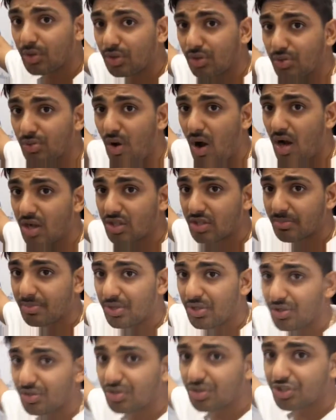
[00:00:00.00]
to
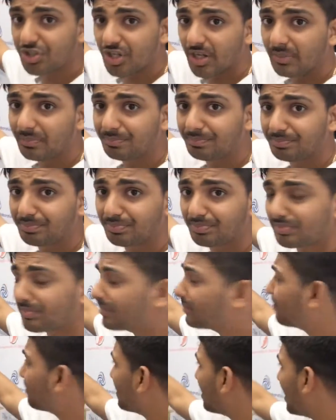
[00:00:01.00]
Entrepreneurship.
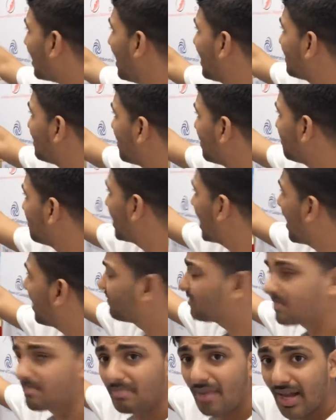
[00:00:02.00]
And there you have
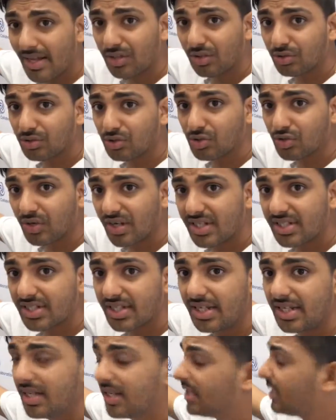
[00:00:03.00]
it, Michael
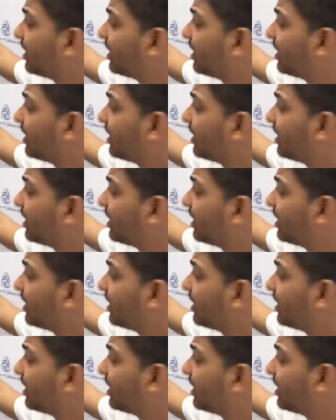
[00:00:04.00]
Tracy